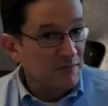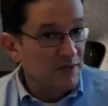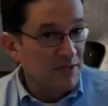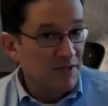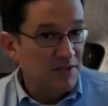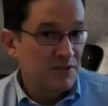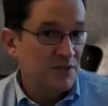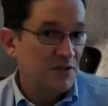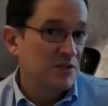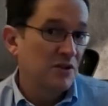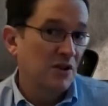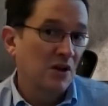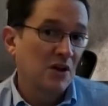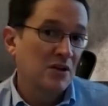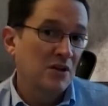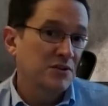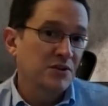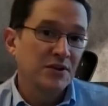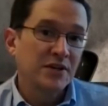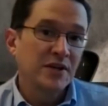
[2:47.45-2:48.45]
Because these
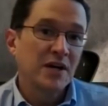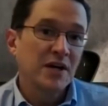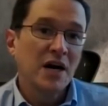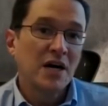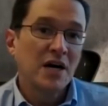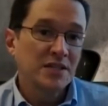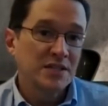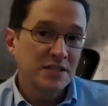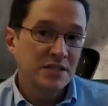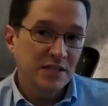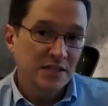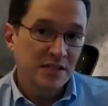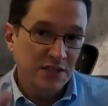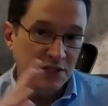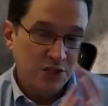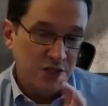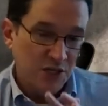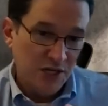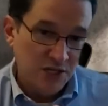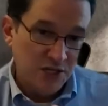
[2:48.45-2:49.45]
laws are constantly
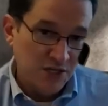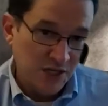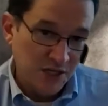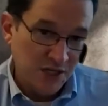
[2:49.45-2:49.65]
changing.